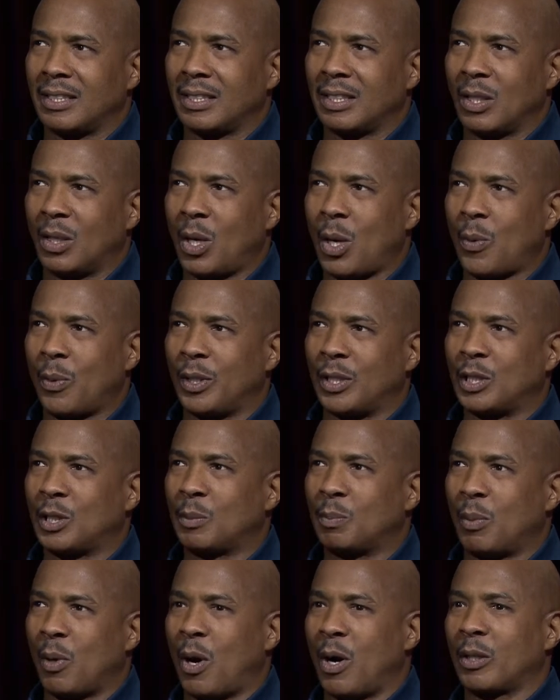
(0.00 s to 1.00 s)
always
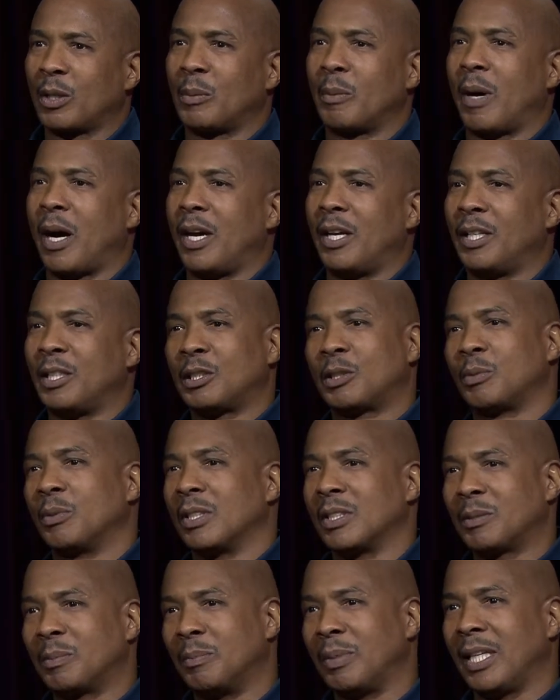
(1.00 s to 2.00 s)
sparked my
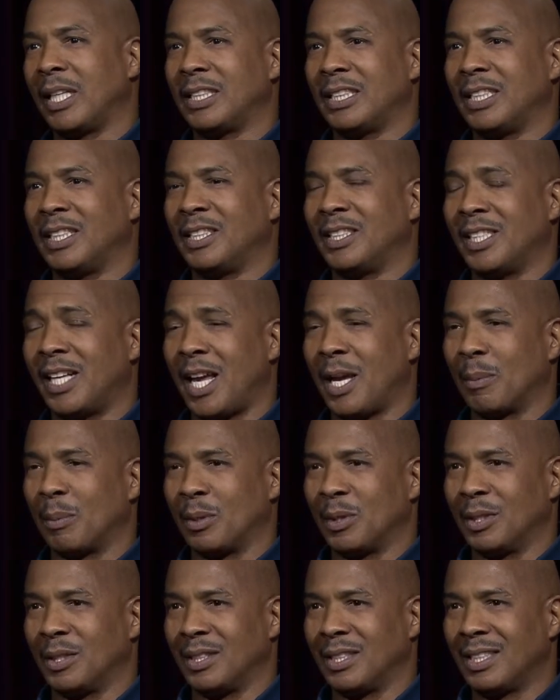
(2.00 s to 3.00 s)
interest being in the
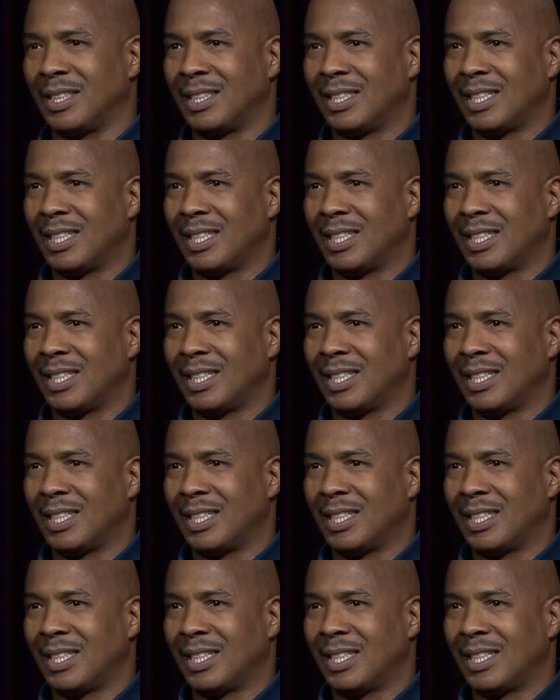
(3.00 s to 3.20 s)
neighborhood